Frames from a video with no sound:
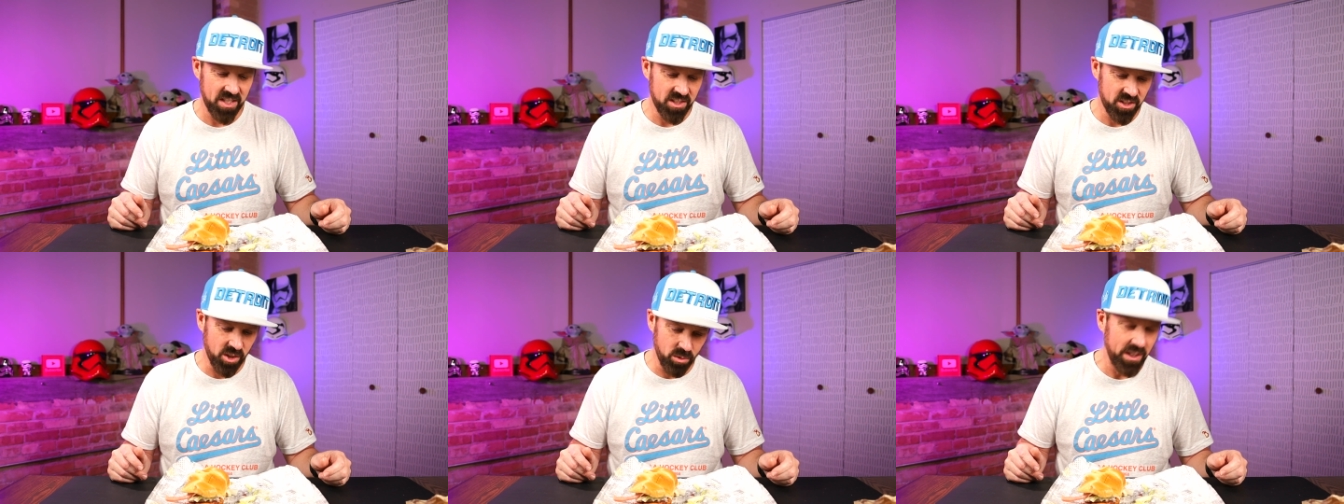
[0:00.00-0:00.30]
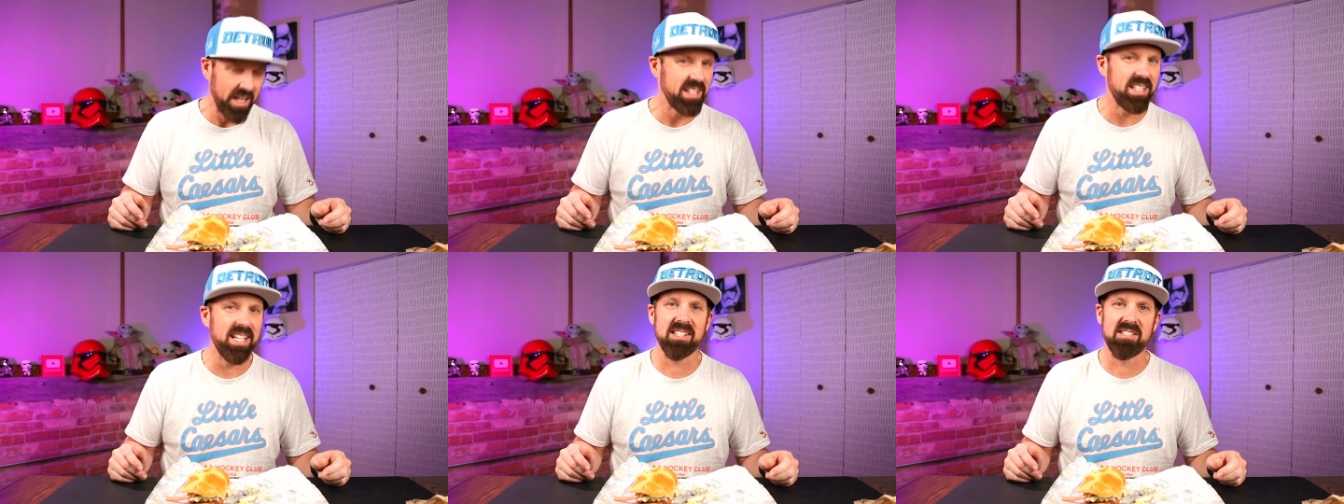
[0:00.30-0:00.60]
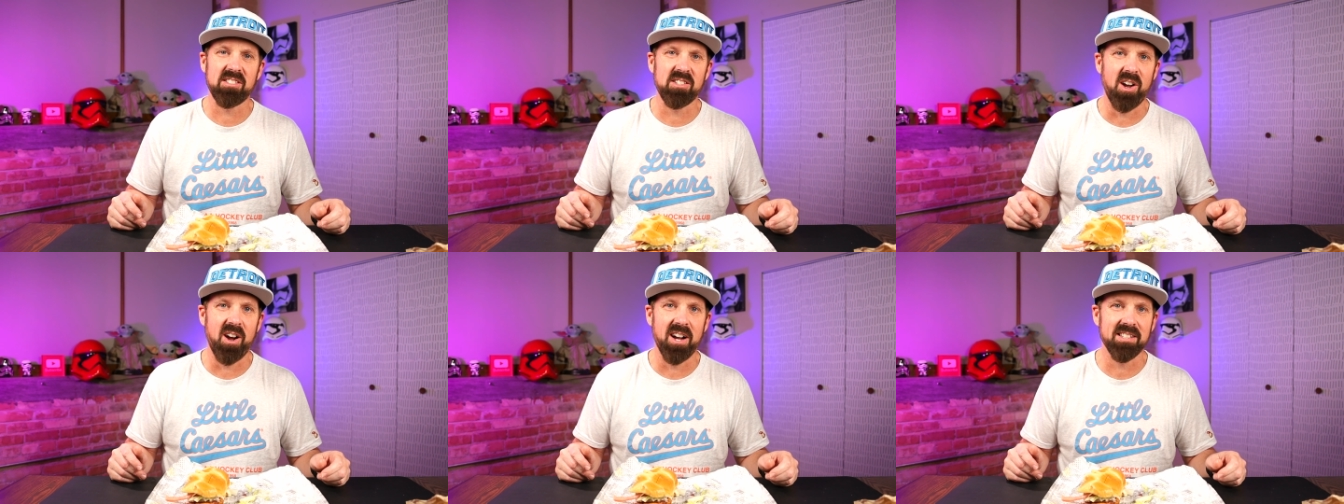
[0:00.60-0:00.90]
Don't like that
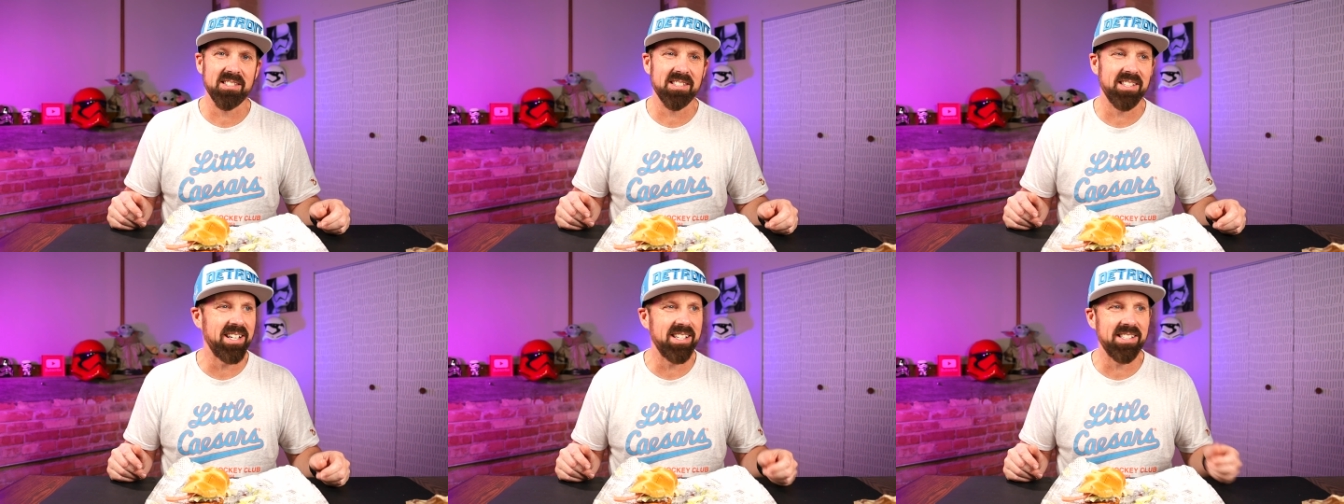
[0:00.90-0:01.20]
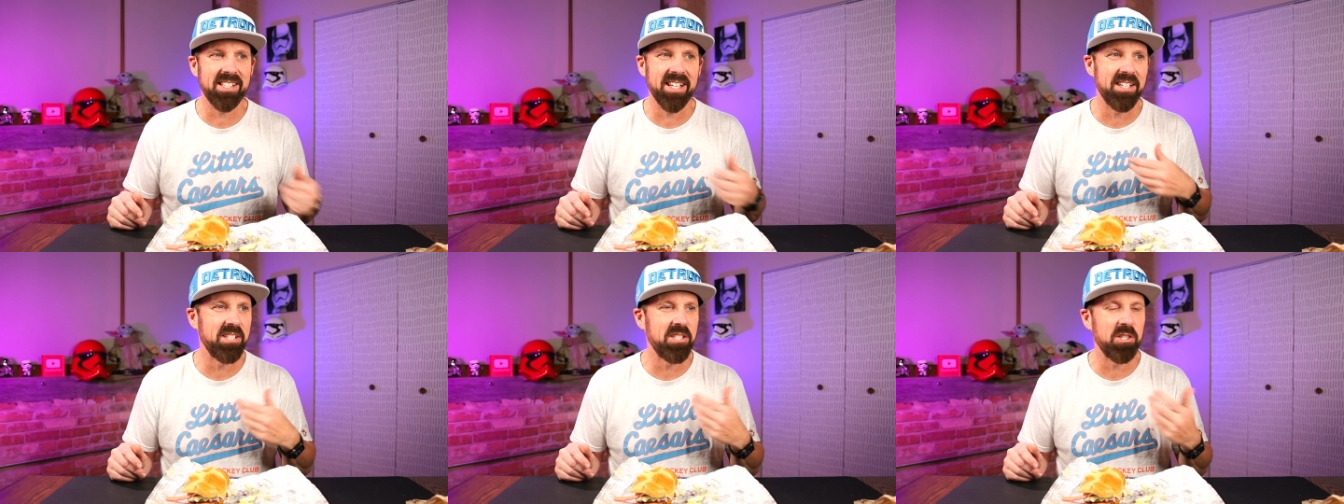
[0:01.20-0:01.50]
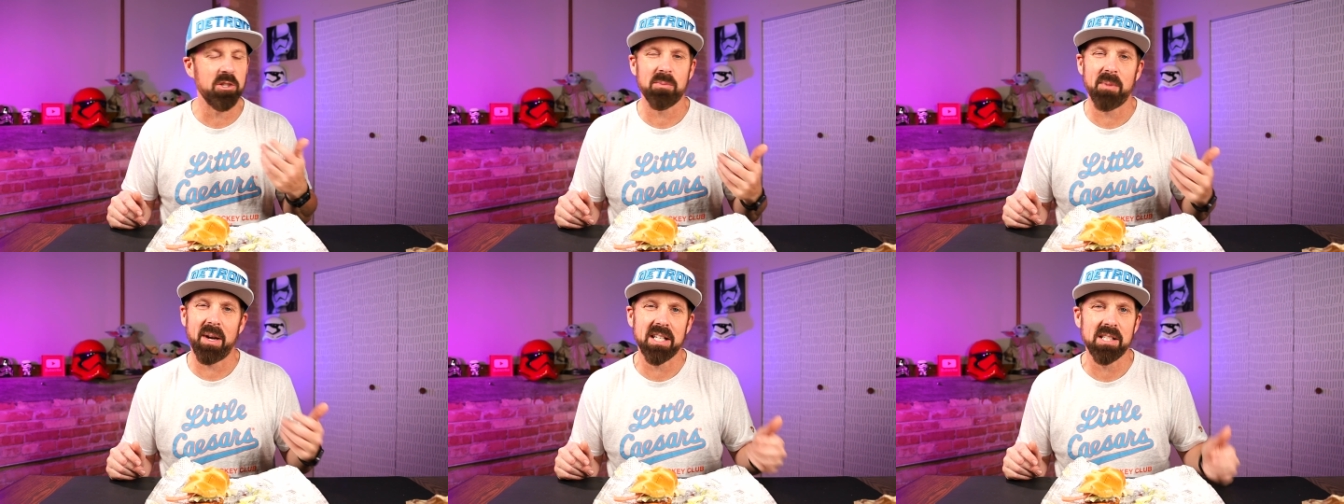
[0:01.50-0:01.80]
sauce. Like I said, it
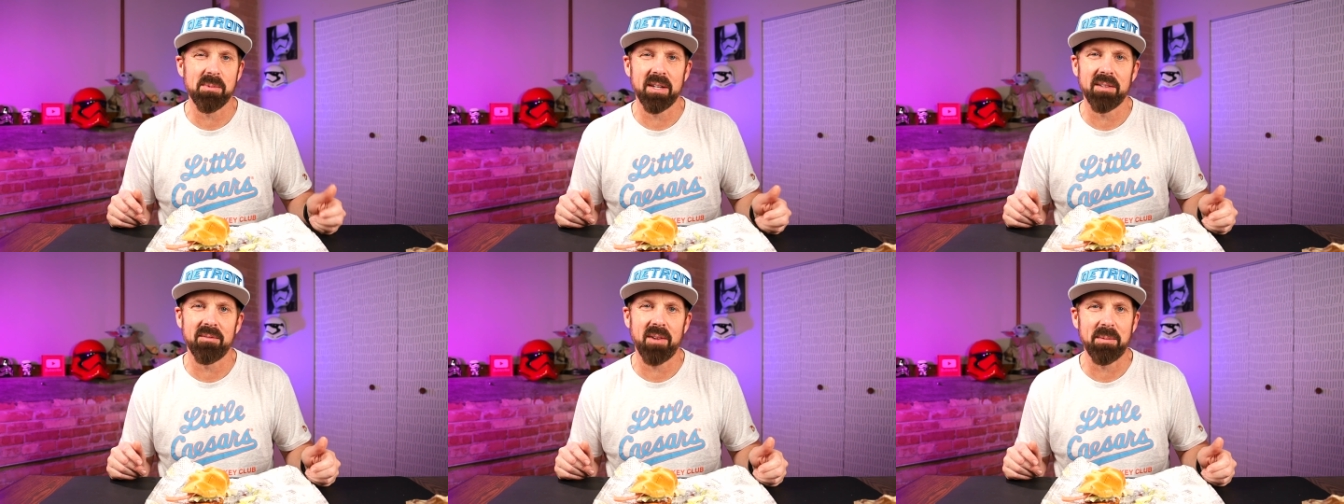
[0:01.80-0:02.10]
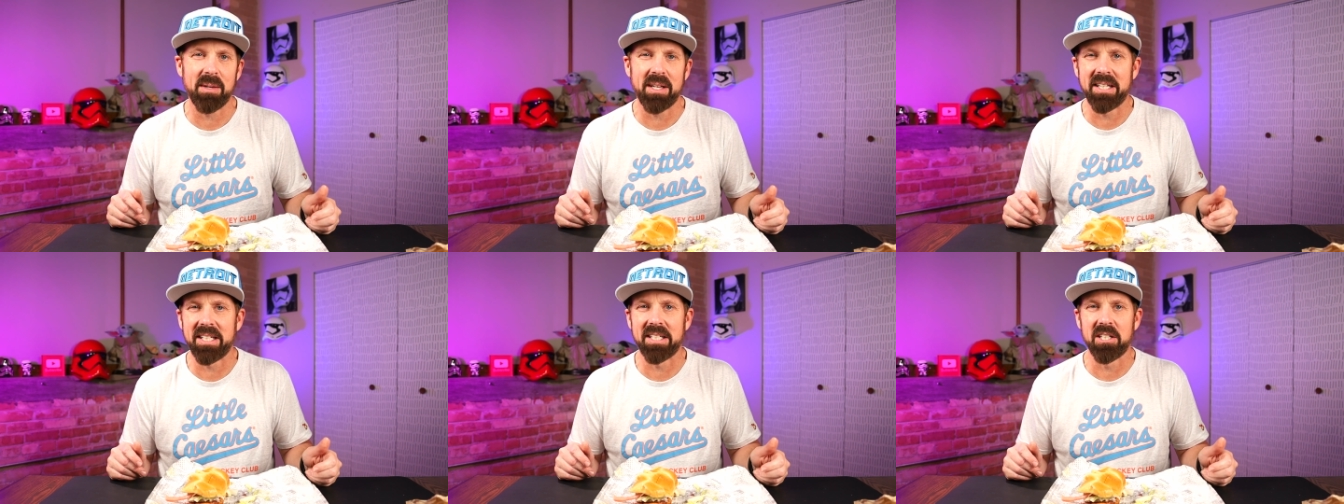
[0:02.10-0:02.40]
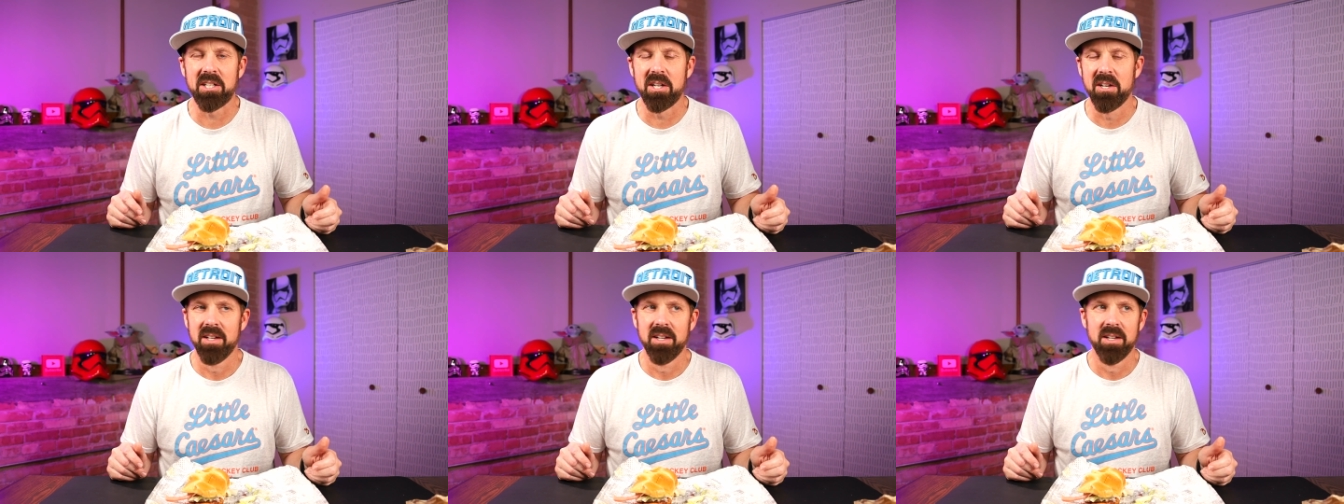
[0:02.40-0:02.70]
just reminds me of I'm
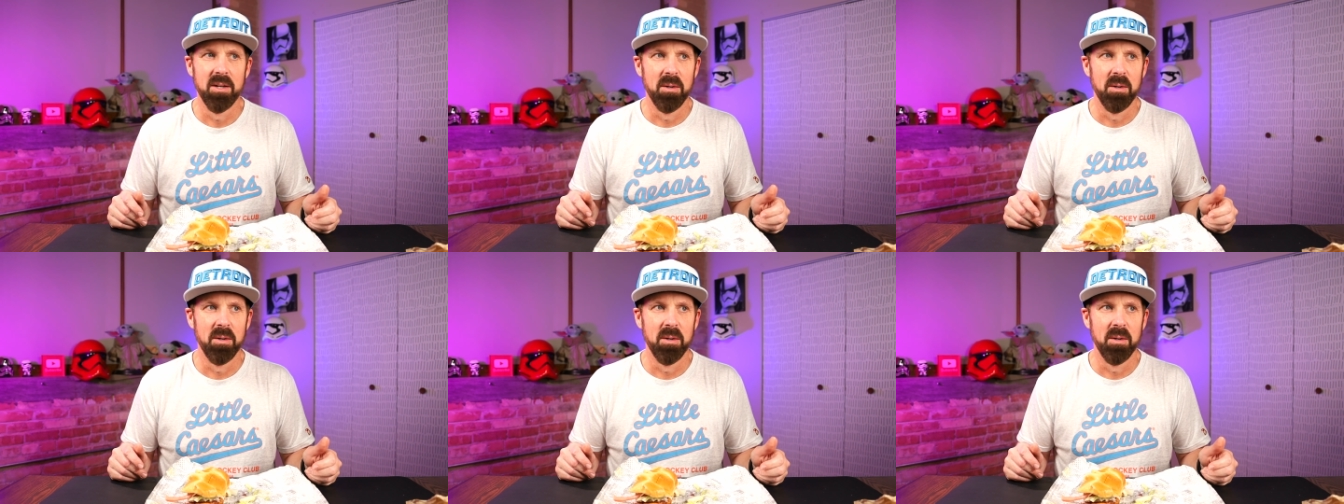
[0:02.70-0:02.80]
eating